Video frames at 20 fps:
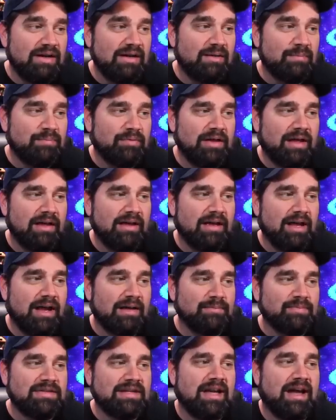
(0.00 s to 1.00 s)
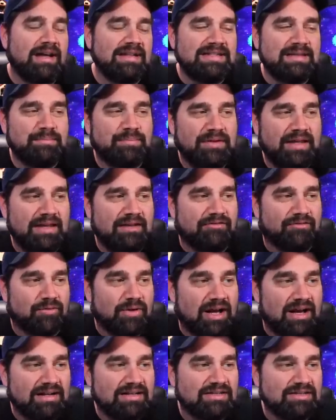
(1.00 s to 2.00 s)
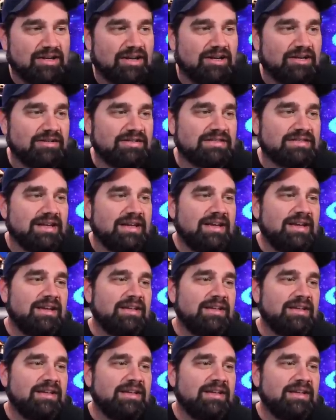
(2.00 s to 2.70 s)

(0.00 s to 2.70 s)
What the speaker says: contemplative rock songs.